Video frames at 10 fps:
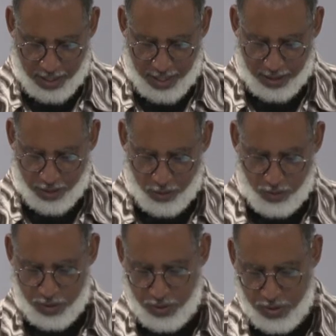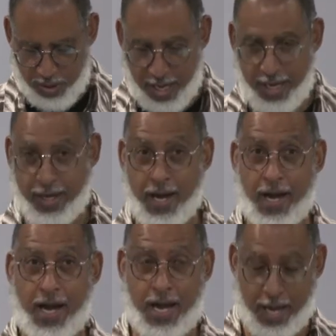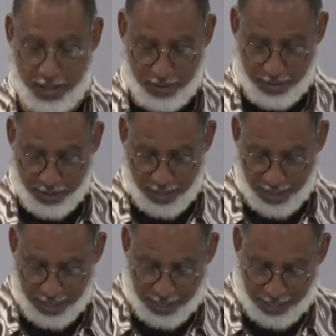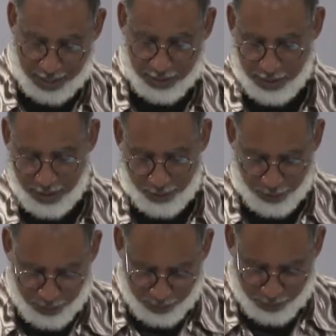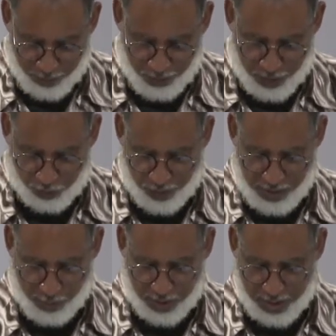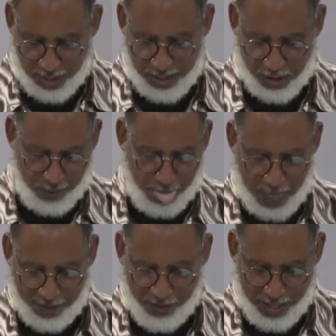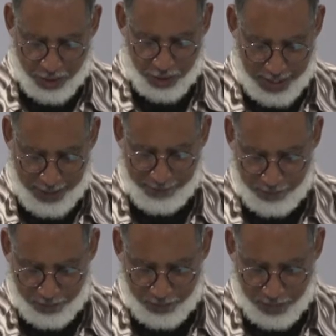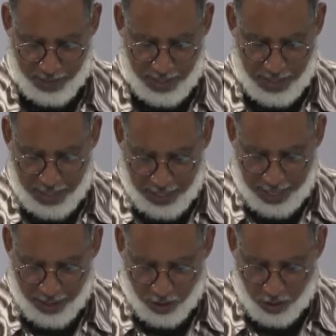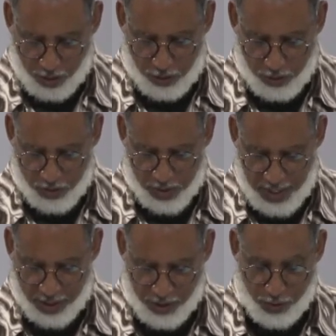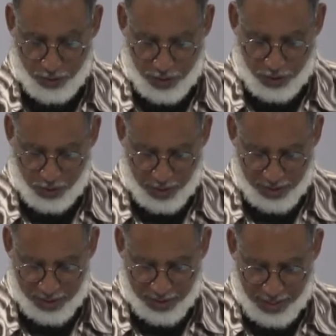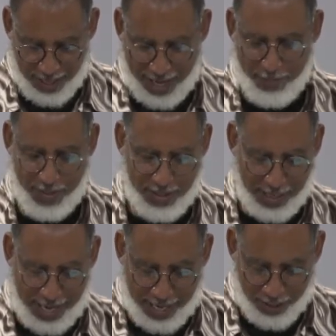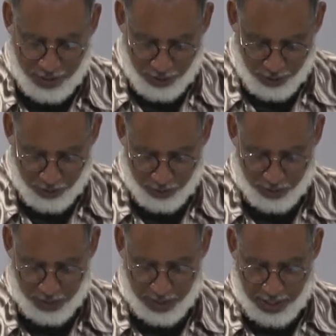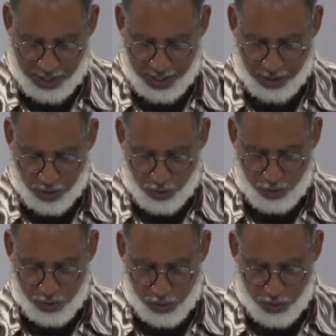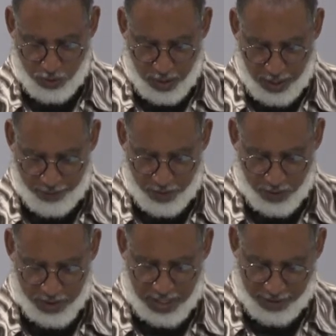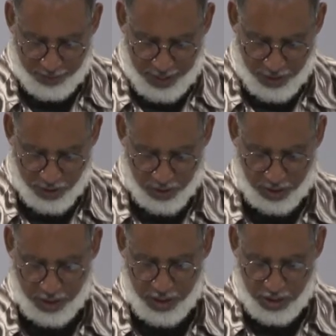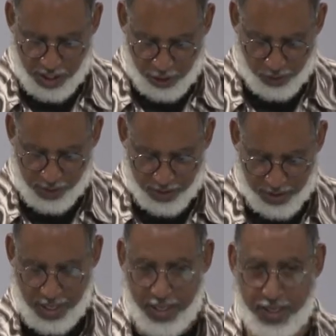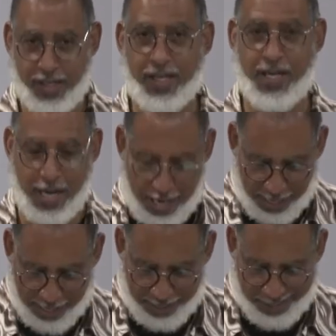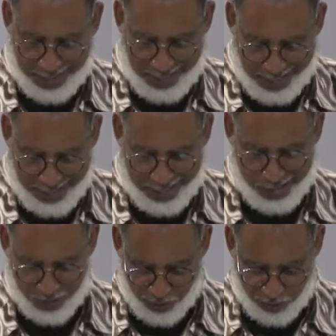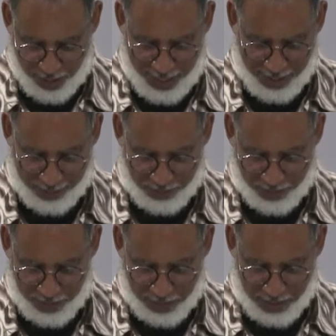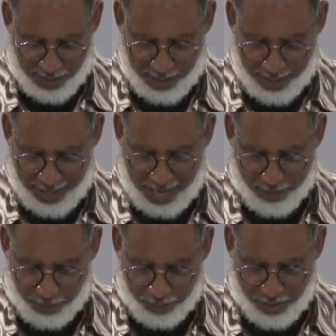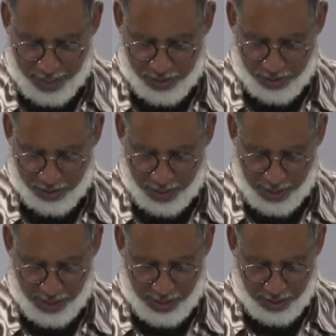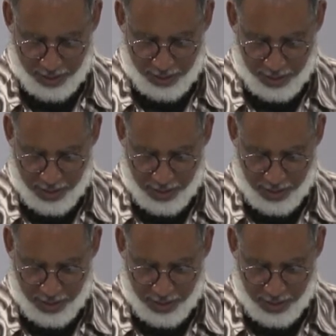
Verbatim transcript: Let those who say, Aha, aha, re retreat because of their shame. Let all who seek you rejoice and be glad in you. Let those who love your salvation continually say, God is great. I am oppressed and needy.